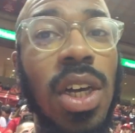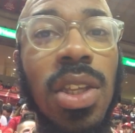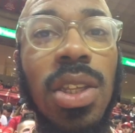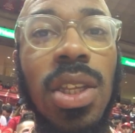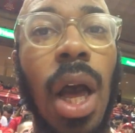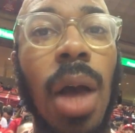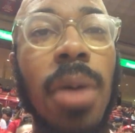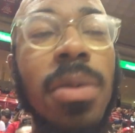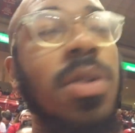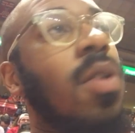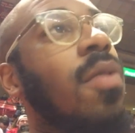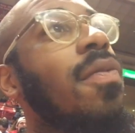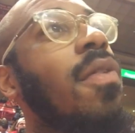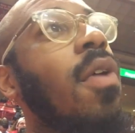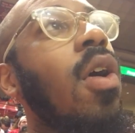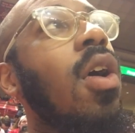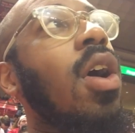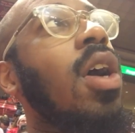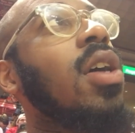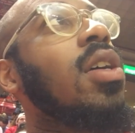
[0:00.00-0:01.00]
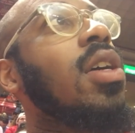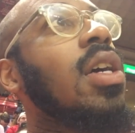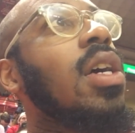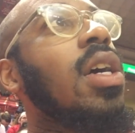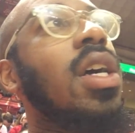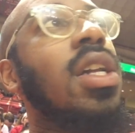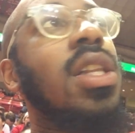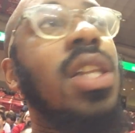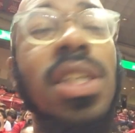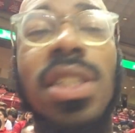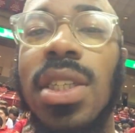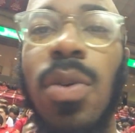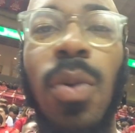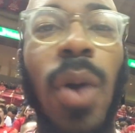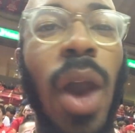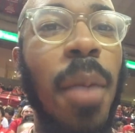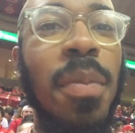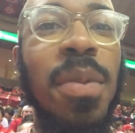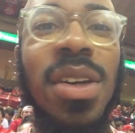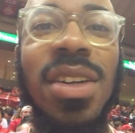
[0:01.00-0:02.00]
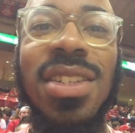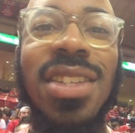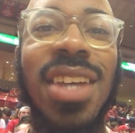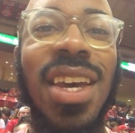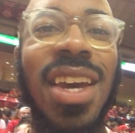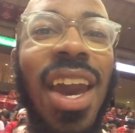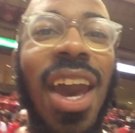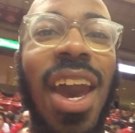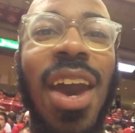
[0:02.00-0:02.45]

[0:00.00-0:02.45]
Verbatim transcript: good job so far. Let's see what happens in the second